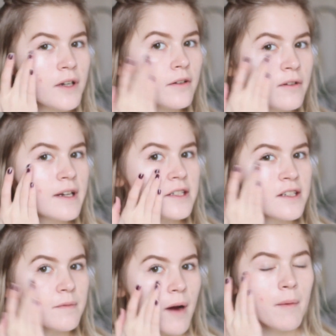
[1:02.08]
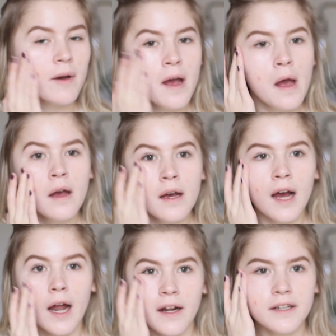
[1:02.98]
don't always use primer
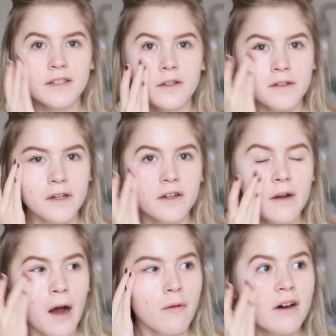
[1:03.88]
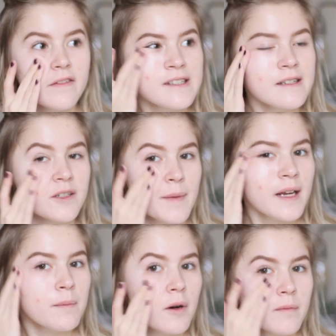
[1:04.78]
and I don't know how well this gets your
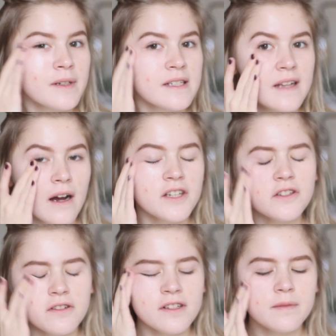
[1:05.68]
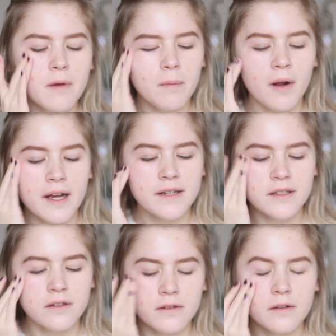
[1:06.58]
makeup on because I do just apply it
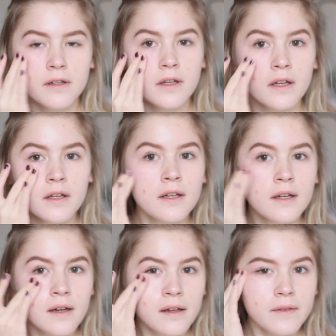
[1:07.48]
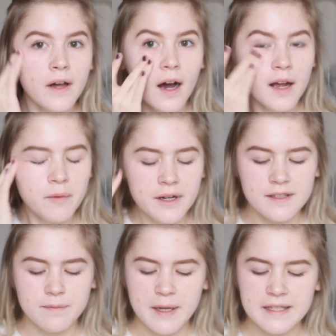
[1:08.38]
to the high
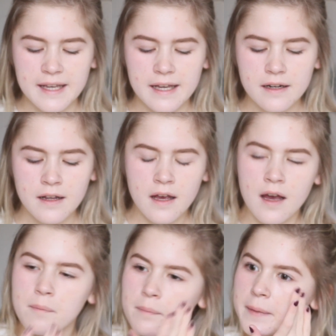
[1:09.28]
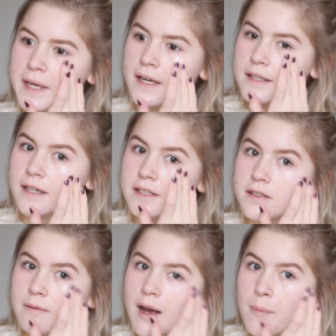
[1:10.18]
points of my skin, because I
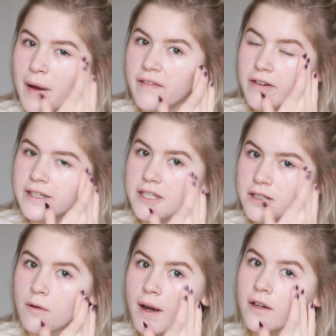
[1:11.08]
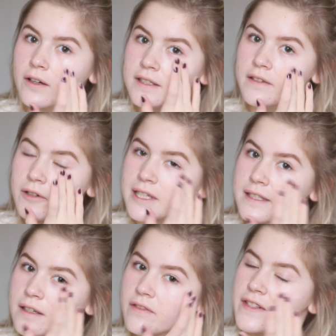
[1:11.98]
do wear matte foundation quite a lot because I have oily
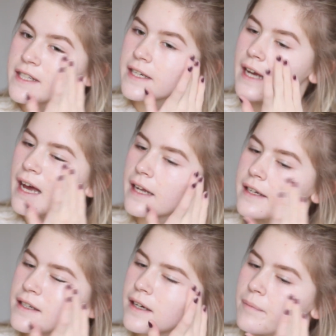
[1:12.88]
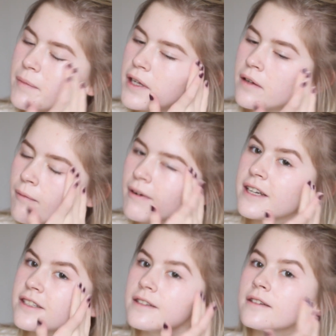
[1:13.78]
skin obviously, and when
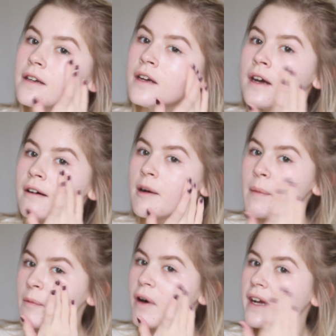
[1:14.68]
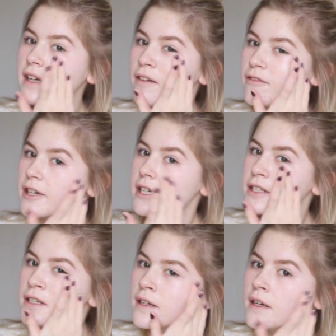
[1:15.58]
I do wear a bit more high
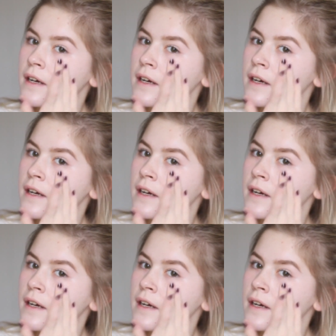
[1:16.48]
coverage